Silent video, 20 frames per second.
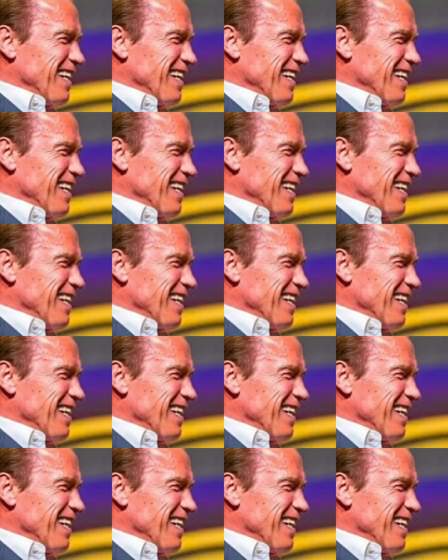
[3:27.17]

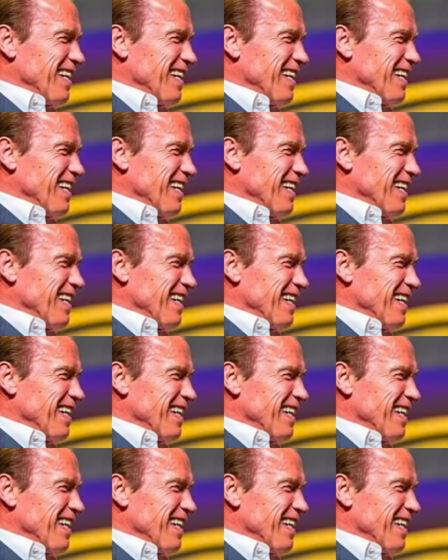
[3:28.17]

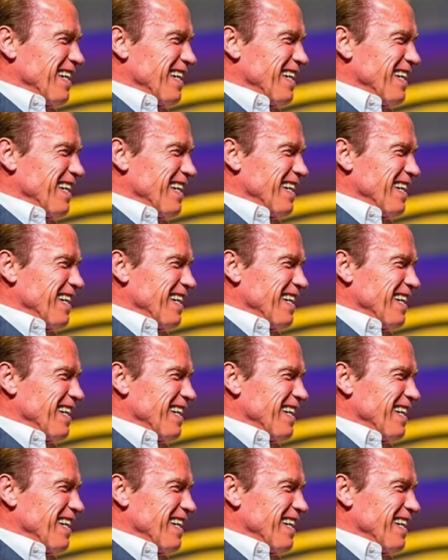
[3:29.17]
This person isn't speaking.